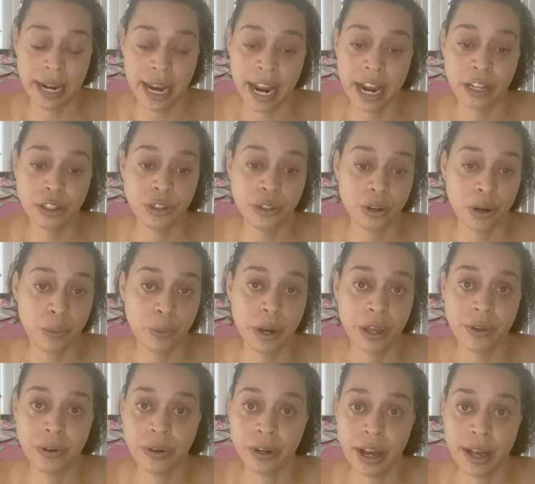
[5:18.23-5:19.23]
answer on
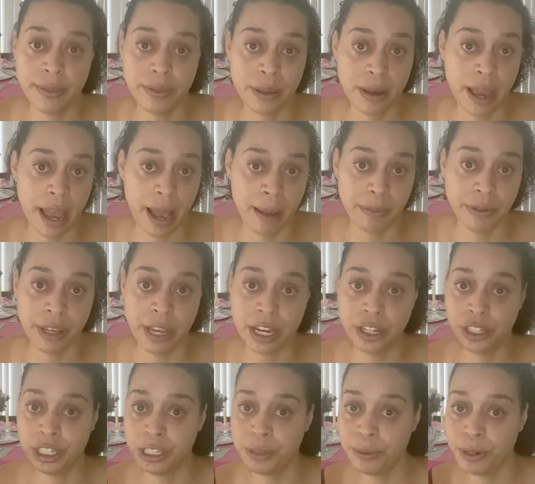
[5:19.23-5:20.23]
whether or not the
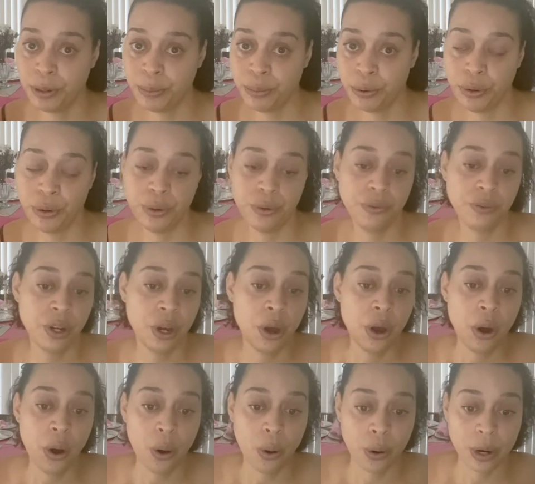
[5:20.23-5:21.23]
application has been approved
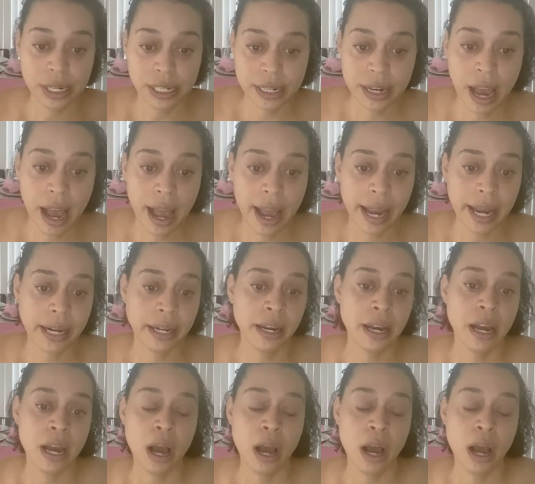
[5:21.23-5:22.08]
or denied?